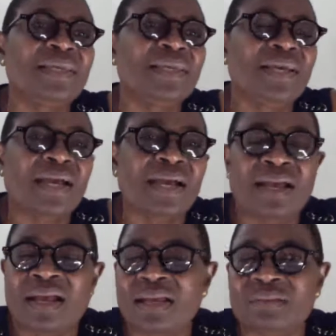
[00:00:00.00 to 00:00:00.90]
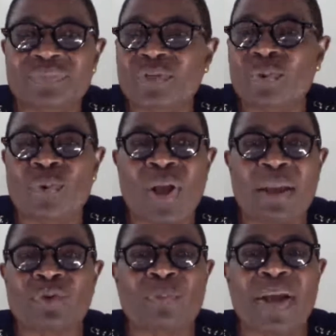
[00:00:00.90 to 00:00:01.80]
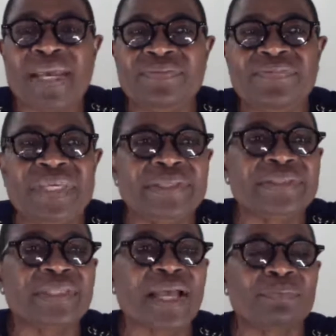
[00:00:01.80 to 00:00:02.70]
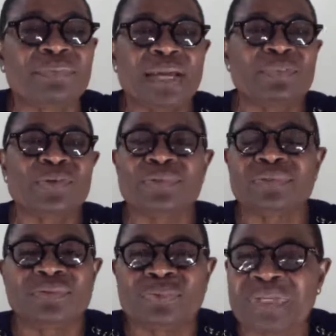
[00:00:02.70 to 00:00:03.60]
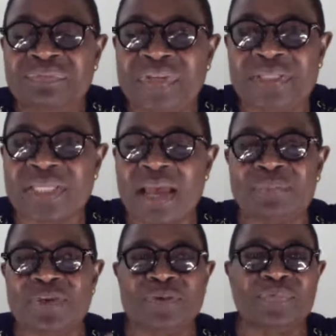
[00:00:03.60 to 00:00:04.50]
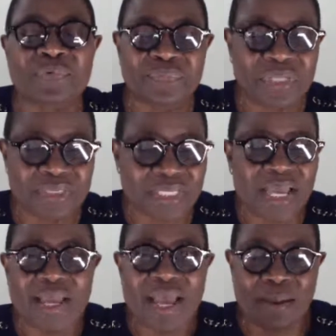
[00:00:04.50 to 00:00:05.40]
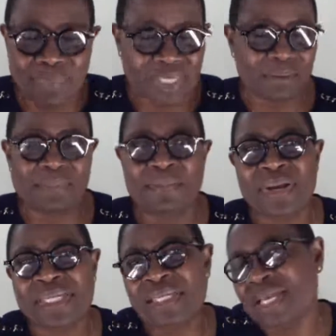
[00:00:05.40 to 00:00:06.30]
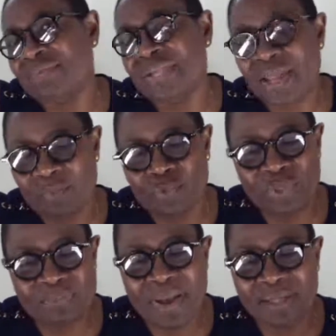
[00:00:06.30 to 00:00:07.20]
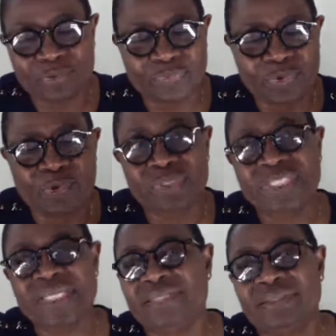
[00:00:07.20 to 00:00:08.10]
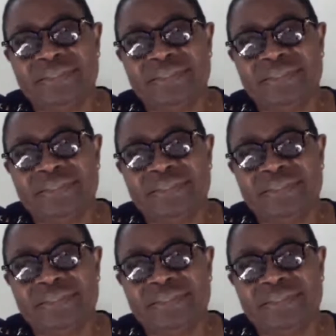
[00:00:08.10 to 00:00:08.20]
No, I'm not buying this. I'm not doing this. I'm here for this. I'm making my money, and then I'm going back to the continent.